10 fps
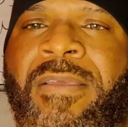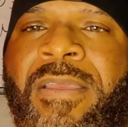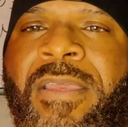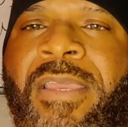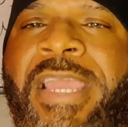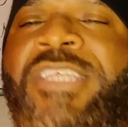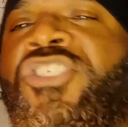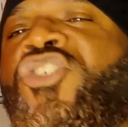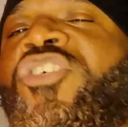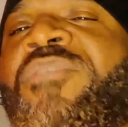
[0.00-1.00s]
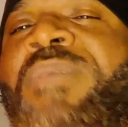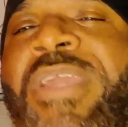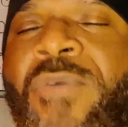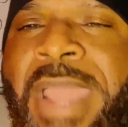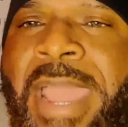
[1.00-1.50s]
He should be
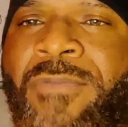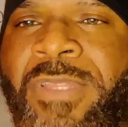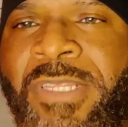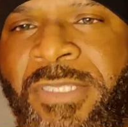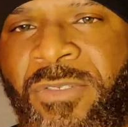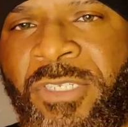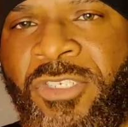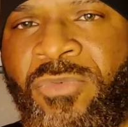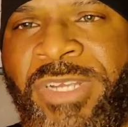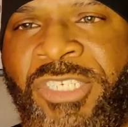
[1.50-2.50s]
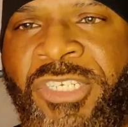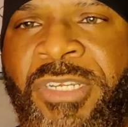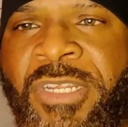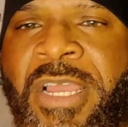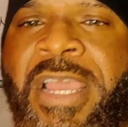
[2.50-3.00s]
okay with this
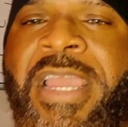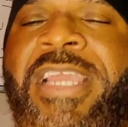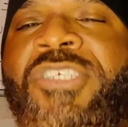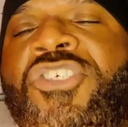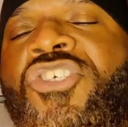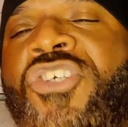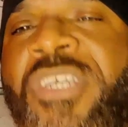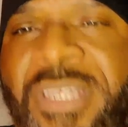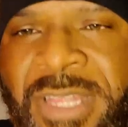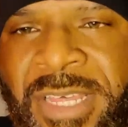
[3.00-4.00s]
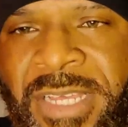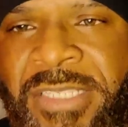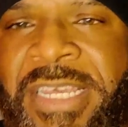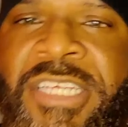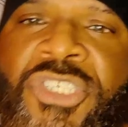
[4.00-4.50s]
situation. He should
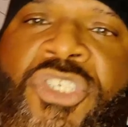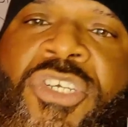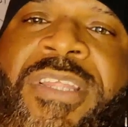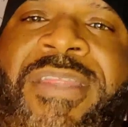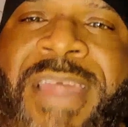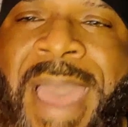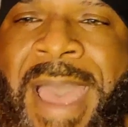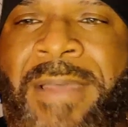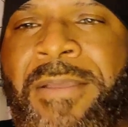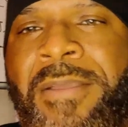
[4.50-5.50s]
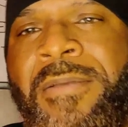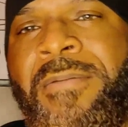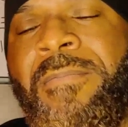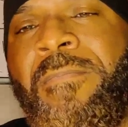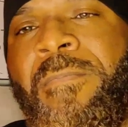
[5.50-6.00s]
this. He should that.
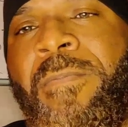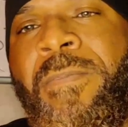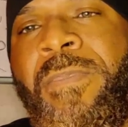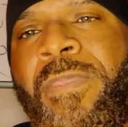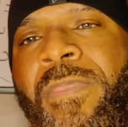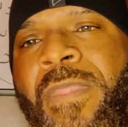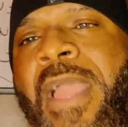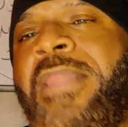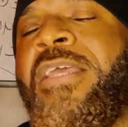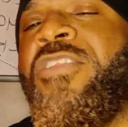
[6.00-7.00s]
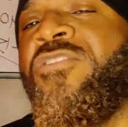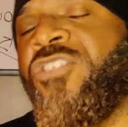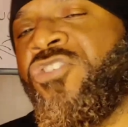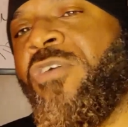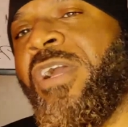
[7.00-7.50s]
And then you
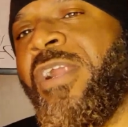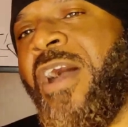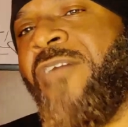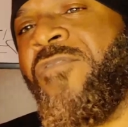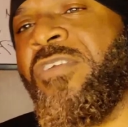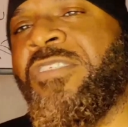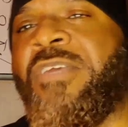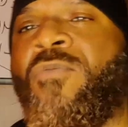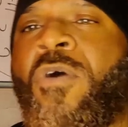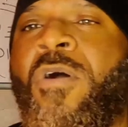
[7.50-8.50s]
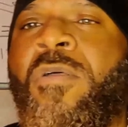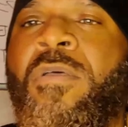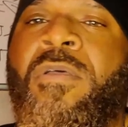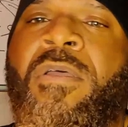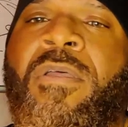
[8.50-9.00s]
shrug it off and you say, well,
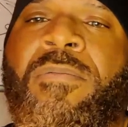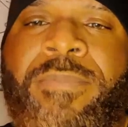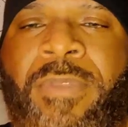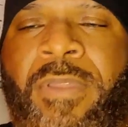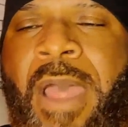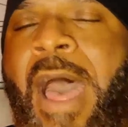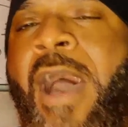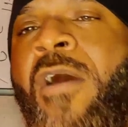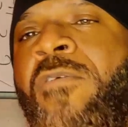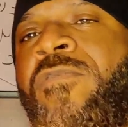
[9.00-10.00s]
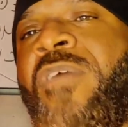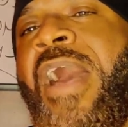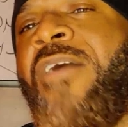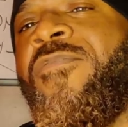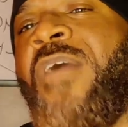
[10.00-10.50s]

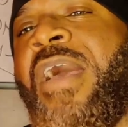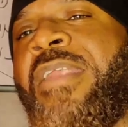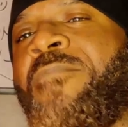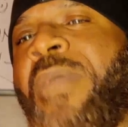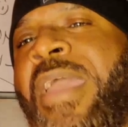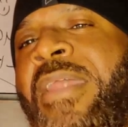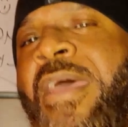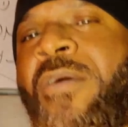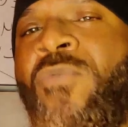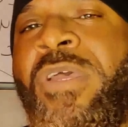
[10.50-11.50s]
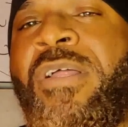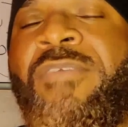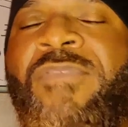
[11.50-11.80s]
I'll find a man that will.